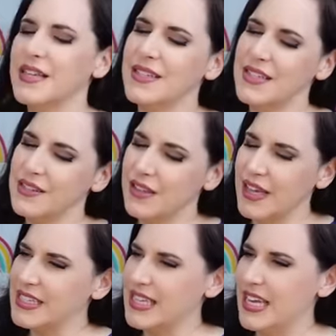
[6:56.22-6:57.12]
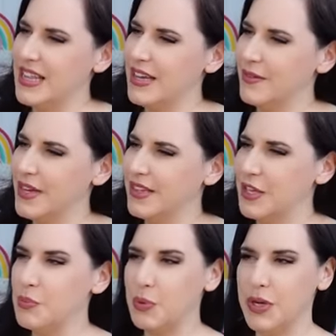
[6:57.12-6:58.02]
Doesn't this look like a teething ring,
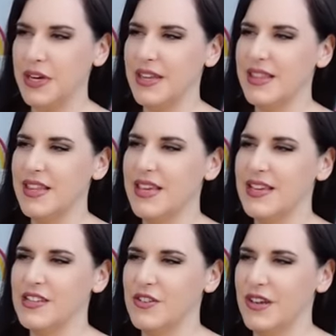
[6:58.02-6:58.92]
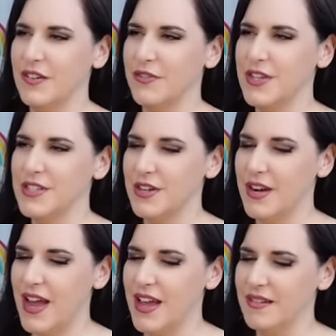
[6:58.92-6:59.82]
like you put it in the uh, freezer
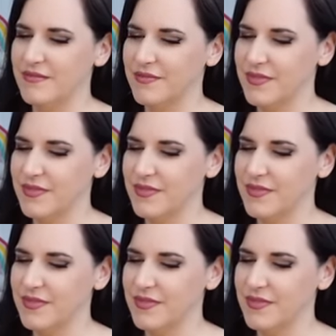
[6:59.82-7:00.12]
and...